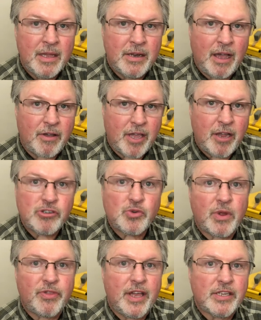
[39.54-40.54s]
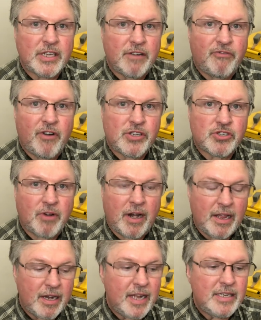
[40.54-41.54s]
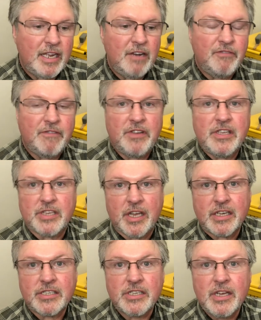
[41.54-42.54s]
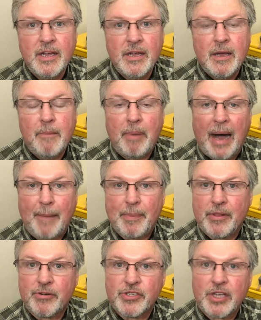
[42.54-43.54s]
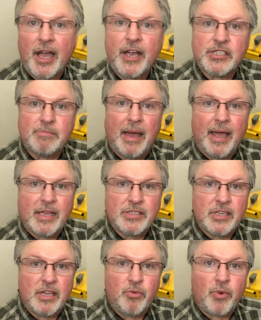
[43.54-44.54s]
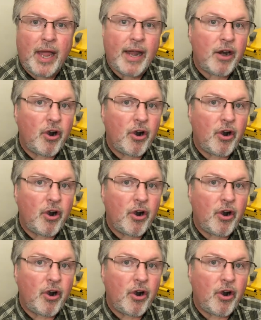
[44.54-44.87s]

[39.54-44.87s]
Now here's where things get frustrating. In 1956, Popular Science magazine ran an